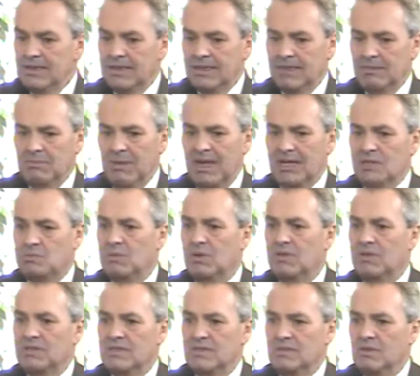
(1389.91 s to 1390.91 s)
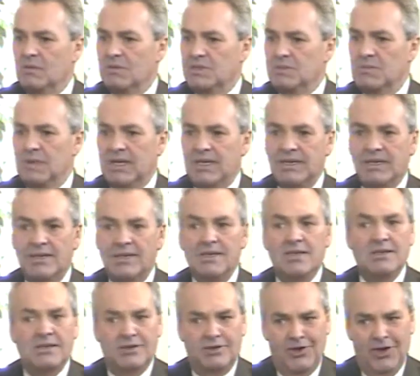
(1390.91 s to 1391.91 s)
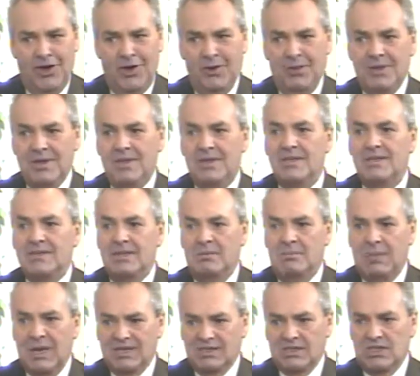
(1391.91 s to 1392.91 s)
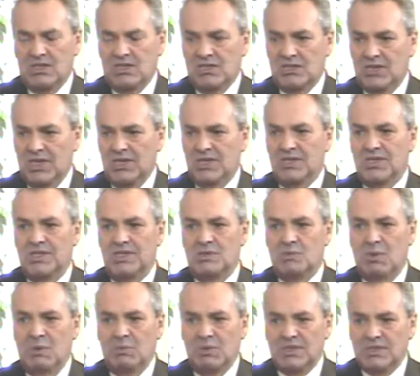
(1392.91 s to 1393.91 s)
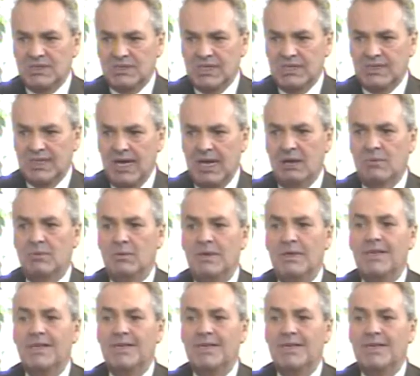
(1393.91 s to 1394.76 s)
My experience has always been, no. The best legislation is when we sit down.